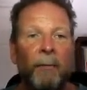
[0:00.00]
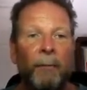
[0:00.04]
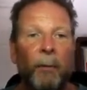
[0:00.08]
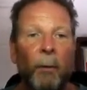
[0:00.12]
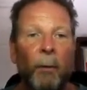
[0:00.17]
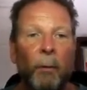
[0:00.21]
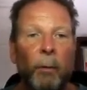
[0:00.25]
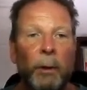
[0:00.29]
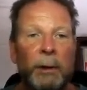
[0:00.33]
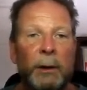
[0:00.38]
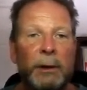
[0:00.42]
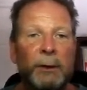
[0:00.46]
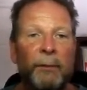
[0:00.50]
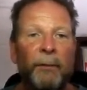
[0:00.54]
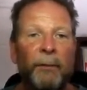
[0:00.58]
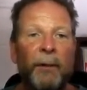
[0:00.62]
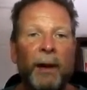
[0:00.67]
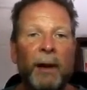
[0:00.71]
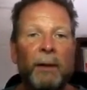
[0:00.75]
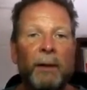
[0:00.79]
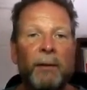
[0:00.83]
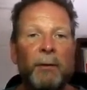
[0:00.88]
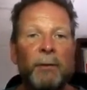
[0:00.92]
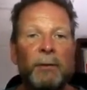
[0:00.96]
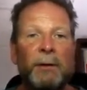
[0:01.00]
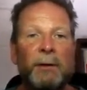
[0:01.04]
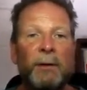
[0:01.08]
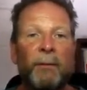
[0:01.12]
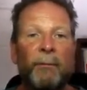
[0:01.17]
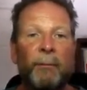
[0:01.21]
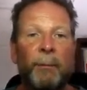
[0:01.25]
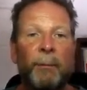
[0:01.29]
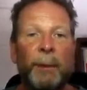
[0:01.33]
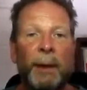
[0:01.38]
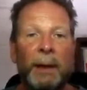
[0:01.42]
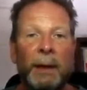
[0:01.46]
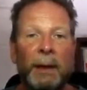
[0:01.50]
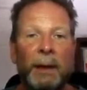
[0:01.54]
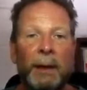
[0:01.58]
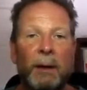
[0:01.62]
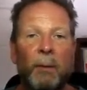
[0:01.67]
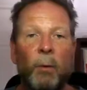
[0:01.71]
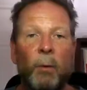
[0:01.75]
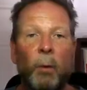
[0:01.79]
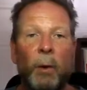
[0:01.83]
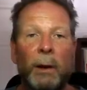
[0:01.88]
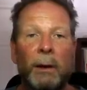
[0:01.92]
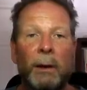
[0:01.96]
For which values of p
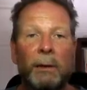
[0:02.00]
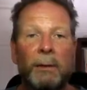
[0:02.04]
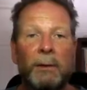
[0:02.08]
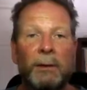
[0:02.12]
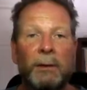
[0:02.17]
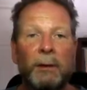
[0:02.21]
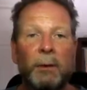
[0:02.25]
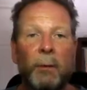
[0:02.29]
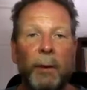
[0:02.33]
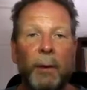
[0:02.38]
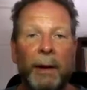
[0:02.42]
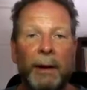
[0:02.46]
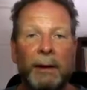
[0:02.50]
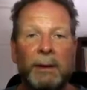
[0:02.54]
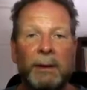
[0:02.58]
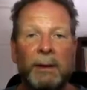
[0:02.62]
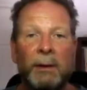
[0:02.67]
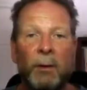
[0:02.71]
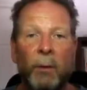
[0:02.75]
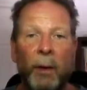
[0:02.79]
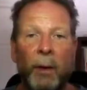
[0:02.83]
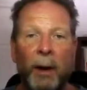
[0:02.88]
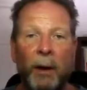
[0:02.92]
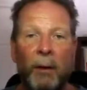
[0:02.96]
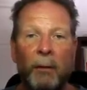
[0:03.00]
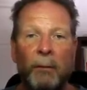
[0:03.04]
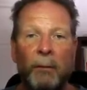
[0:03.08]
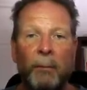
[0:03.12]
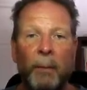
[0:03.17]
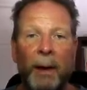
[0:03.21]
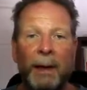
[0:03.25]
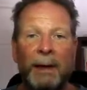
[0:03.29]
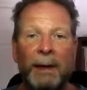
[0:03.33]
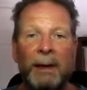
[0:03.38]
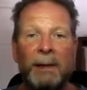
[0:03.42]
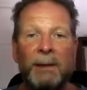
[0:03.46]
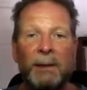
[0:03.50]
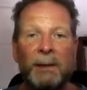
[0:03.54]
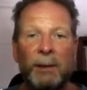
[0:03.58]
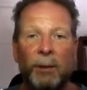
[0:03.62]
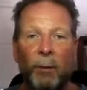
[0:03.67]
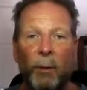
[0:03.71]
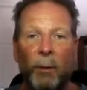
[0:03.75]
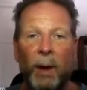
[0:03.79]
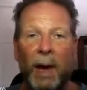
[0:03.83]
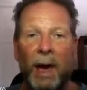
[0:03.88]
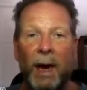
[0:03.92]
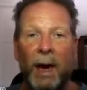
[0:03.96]
will 2x squared minus
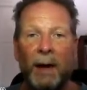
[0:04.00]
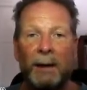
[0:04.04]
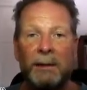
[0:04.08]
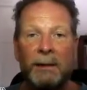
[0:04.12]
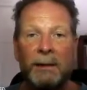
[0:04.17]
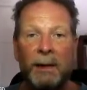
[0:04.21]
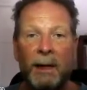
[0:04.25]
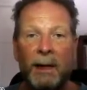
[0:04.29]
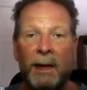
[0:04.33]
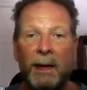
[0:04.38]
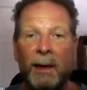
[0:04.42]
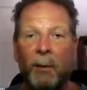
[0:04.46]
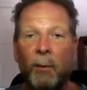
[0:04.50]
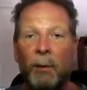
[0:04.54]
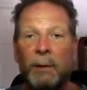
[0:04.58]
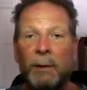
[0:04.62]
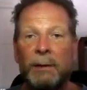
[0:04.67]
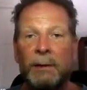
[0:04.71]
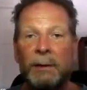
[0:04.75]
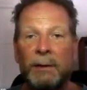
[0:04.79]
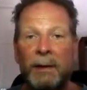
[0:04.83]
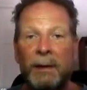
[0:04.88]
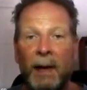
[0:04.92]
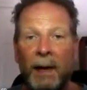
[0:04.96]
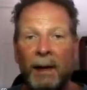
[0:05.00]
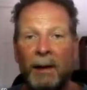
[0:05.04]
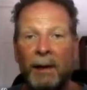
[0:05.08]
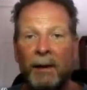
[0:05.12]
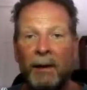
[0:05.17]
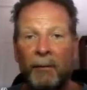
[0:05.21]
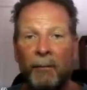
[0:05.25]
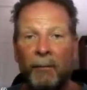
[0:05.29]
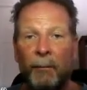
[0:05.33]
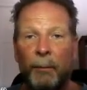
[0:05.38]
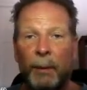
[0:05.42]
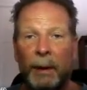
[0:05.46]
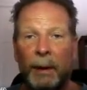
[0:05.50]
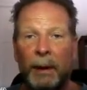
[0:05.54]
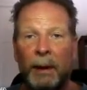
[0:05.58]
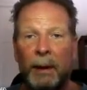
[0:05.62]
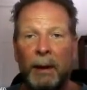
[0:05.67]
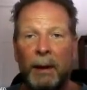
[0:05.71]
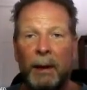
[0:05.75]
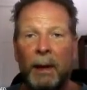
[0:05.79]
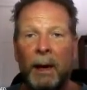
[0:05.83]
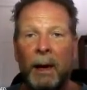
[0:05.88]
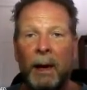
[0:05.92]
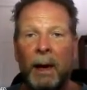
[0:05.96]
3x equals negative
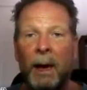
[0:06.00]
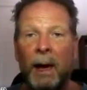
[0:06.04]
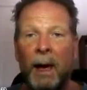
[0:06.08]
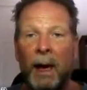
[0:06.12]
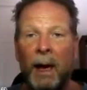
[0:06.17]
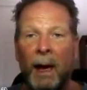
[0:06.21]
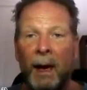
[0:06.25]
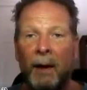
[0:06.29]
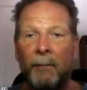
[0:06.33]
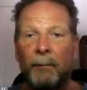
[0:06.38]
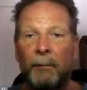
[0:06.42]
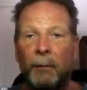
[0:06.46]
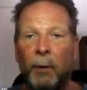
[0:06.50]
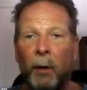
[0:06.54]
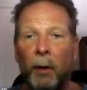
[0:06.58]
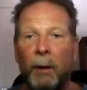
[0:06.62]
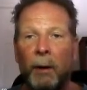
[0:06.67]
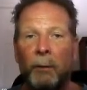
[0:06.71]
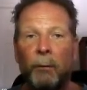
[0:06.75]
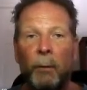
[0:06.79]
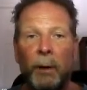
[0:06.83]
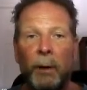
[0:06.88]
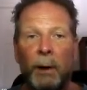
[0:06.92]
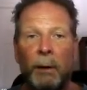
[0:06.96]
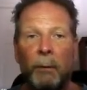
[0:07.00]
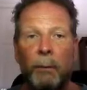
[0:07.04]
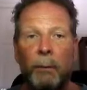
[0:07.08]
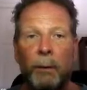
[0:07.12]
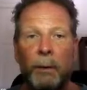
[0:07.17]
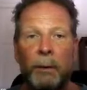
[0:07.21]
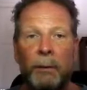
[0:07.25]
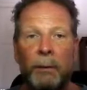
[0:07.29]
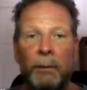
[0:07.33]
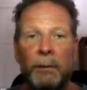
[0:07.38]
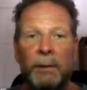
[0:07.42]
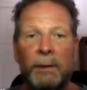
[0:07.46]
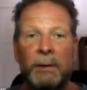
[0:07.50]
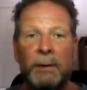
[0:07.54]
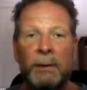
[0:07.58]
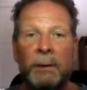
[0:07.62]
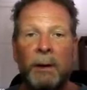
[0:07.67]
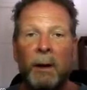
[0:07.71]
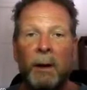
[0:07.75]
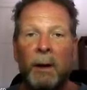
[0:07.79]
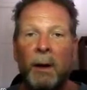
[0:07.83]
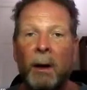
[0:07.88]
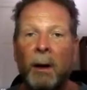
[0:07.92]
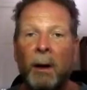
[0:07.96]
p have non-real roots?
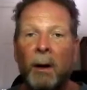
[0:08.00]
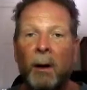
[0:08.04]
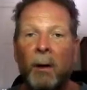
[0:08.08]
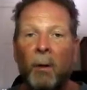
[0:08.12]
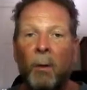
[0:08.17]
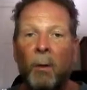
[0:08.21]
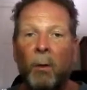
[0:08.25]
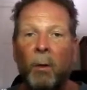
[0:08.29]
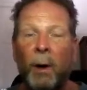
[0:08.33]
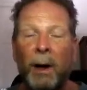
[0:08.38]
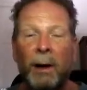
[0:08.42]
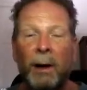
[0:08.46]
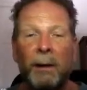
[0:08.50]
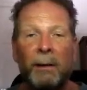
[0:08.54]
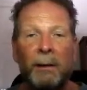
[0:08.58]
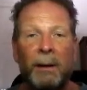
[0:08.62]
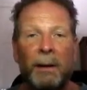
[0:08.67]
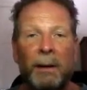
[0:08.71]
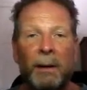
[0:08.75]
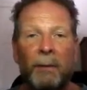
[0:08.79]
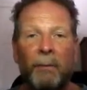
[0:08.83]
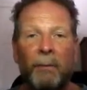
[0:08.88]
Well,